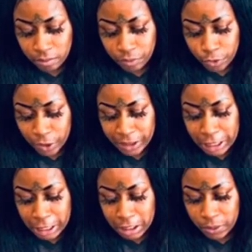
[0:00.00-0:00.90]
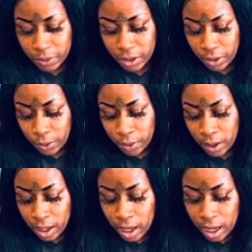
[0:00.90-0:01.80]
resonance with you,
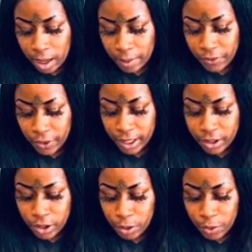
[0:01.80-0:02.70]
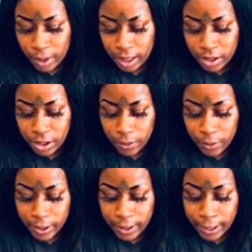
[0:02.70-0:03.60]
if you're into numerology or
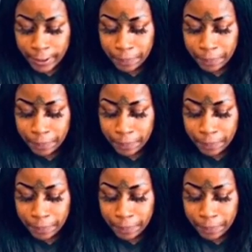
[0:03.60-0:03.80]
whatnot.